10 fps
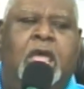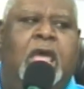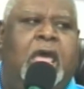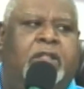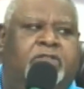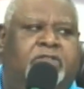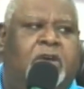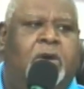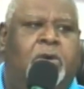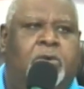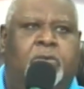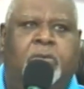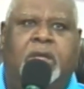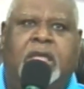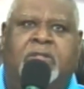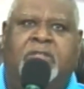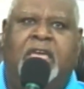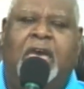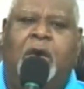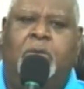And so, in the
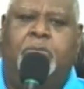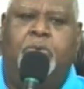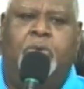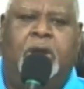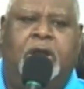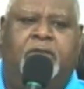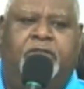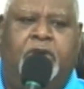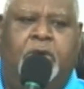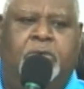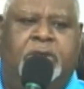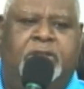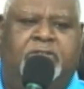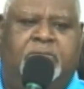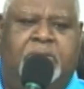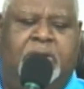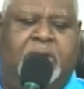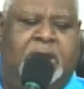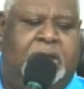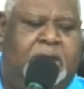outpouring of the Holy
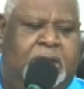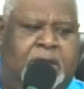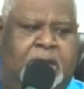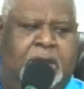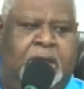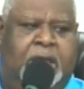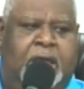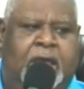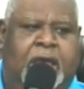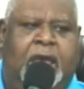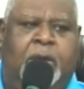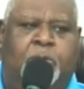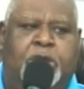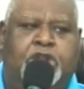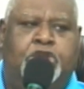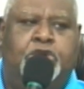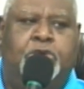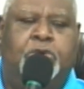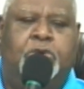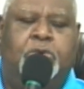Spirit, and when
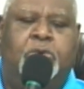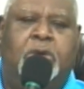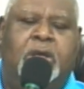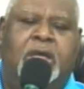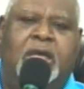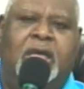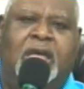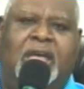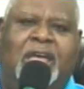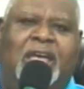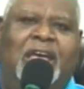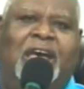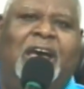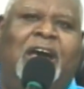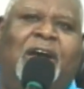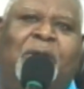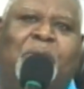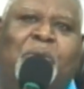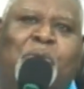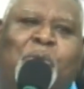you uh,
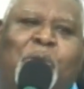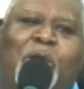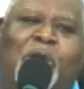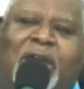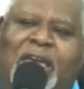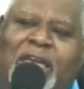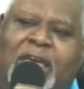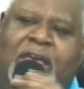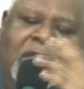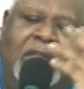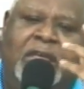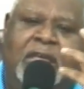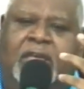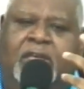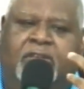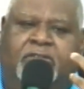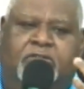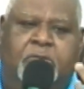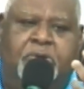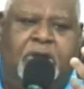walk in
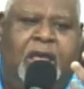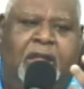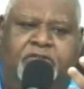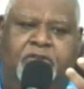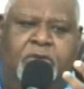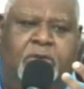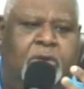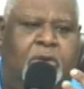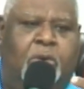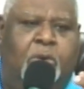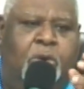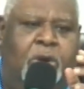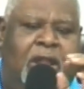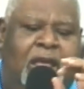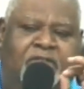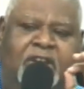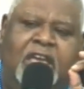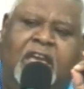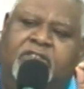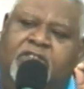supernatural or
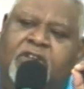navigational